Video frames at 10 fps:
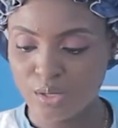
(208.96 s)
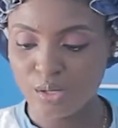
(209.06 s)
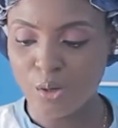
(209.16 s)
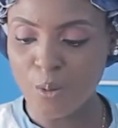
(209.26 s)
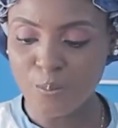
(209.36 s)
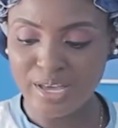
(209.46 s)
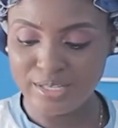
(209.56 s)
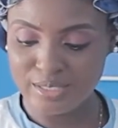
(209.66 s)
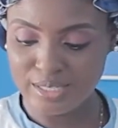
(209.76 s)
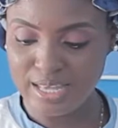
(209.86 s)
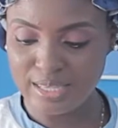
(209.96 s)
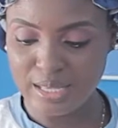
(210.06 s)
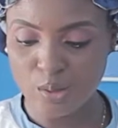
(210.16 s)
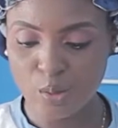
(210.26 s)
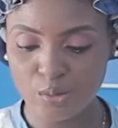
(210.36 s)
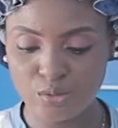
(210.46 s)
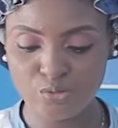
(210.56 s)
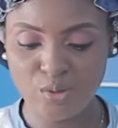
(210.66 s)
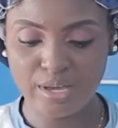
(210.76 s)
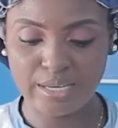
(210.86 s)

combine together all the dry